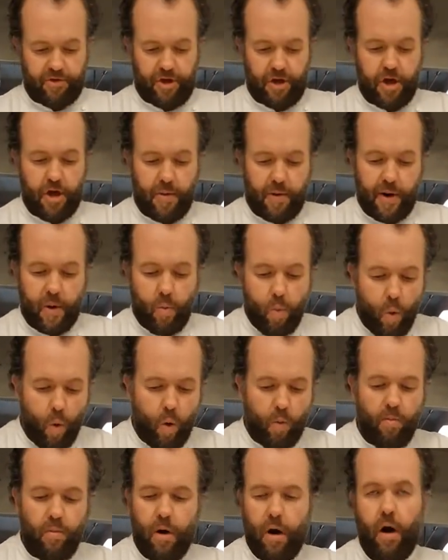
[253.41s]
You don't want it
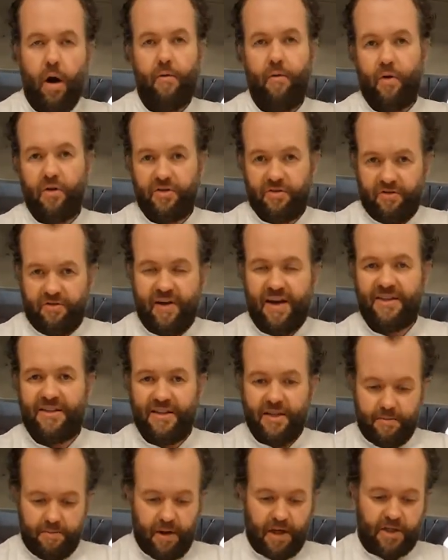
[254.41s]
warm, otherwise the fats in the
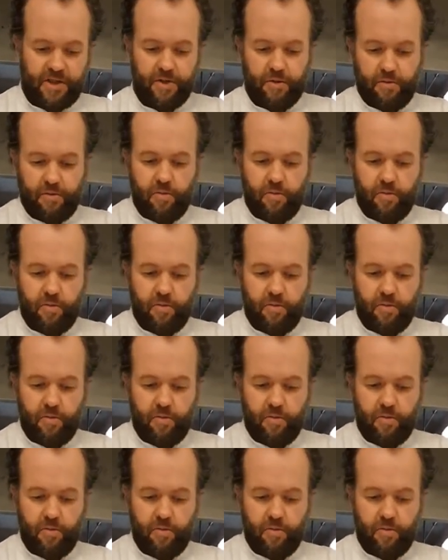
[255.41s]
butter